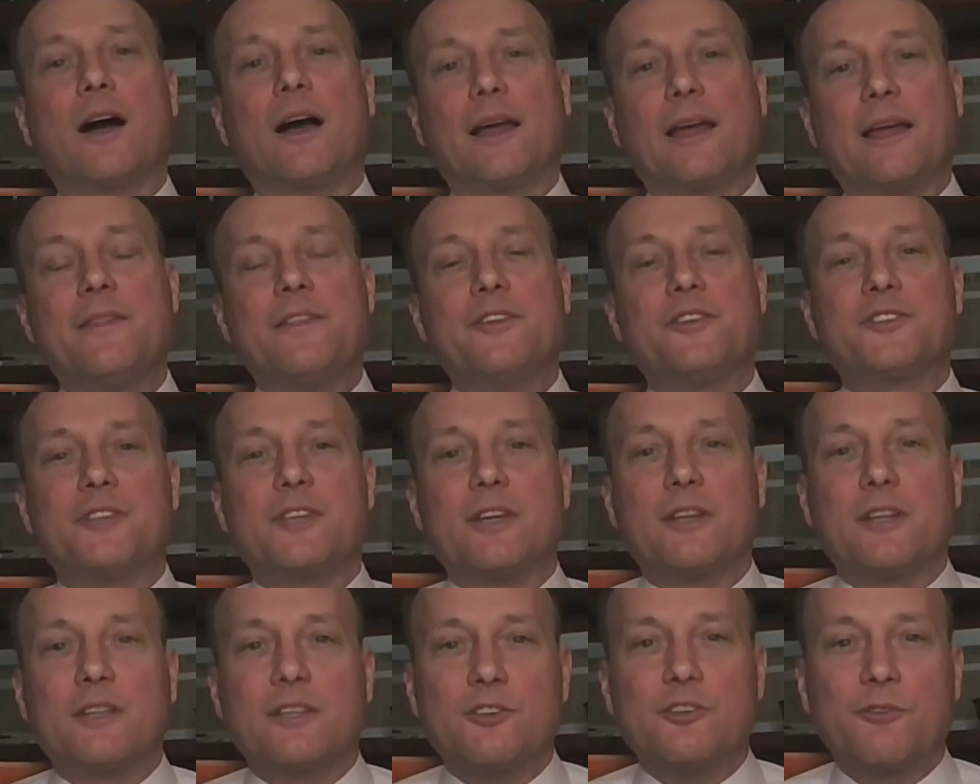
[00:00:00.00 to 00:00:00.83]
in the
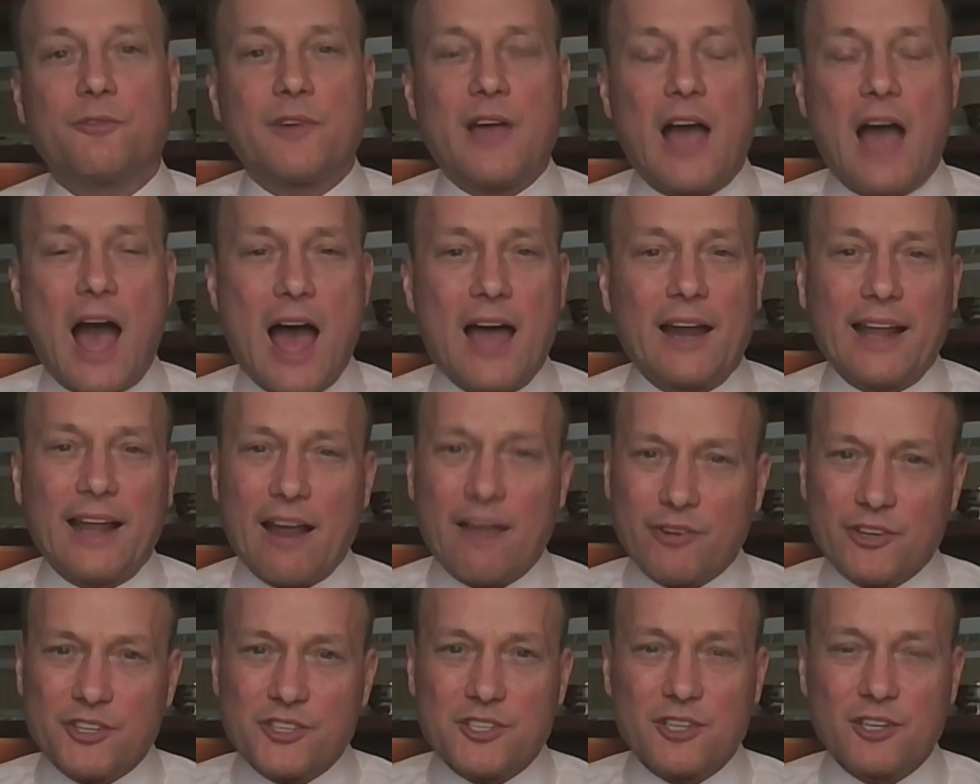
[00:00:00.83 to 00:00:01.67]
city, you've got
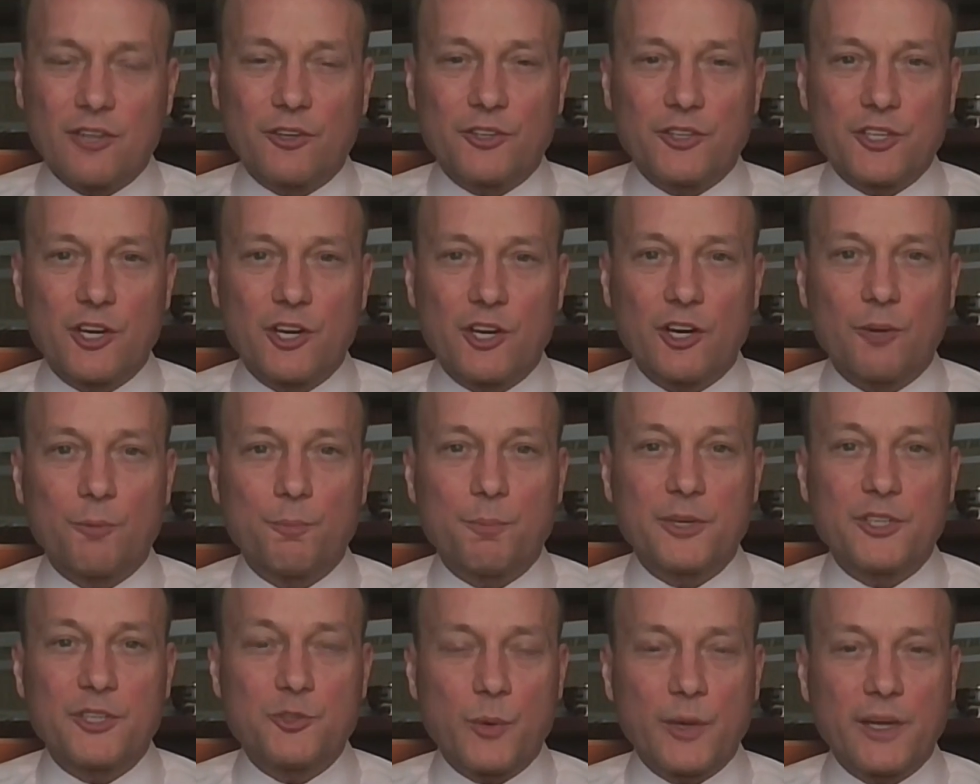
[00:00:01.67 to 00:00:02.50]
every single year
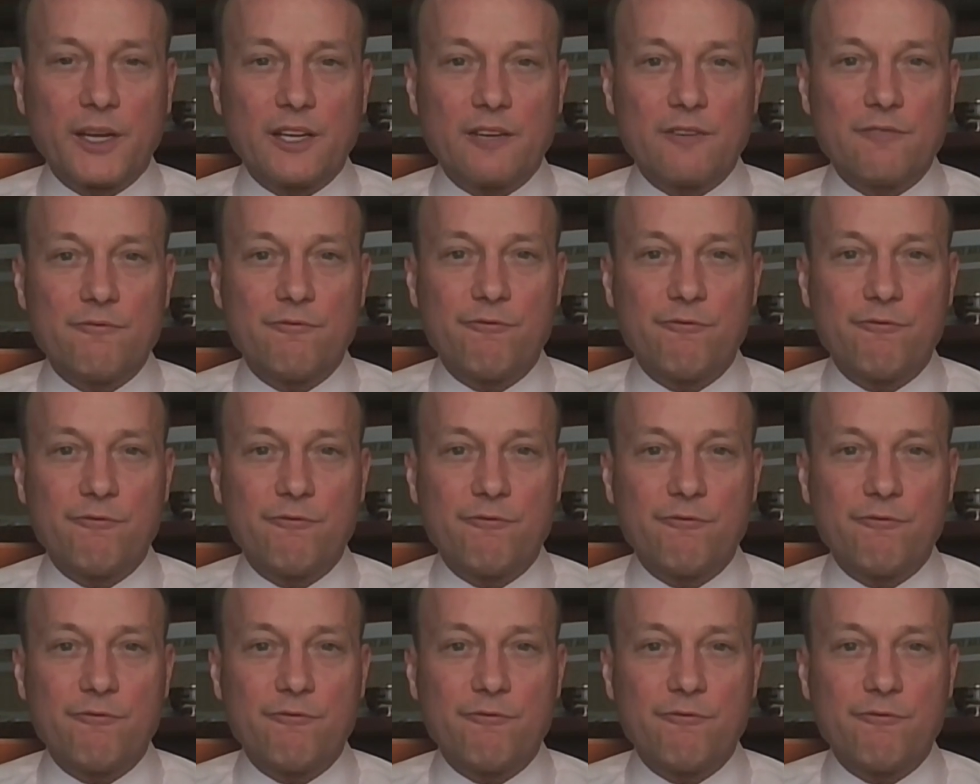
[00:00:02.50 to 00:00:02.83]
between